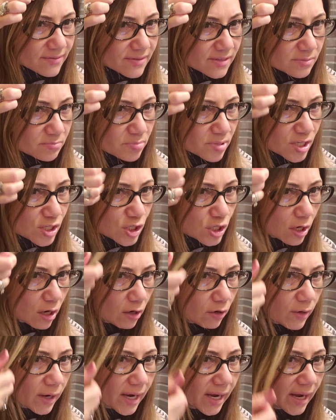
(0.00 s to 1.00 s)
this big
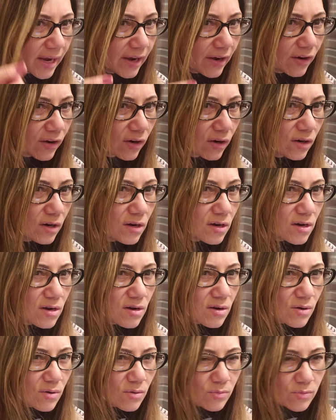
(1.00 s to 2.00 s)
chunk right here,
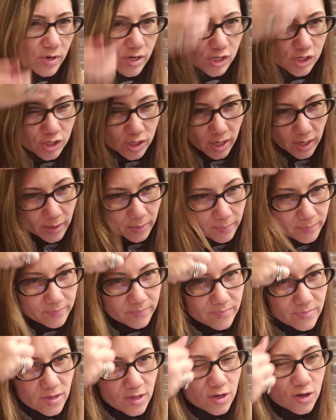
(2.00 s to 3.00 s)
which,
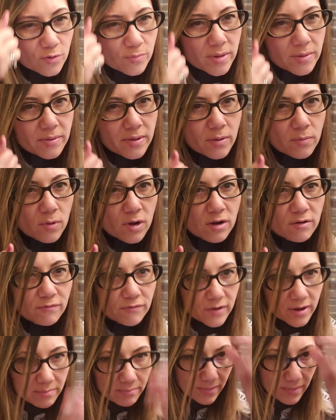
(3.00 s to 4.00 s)
you know, maybe I want to frame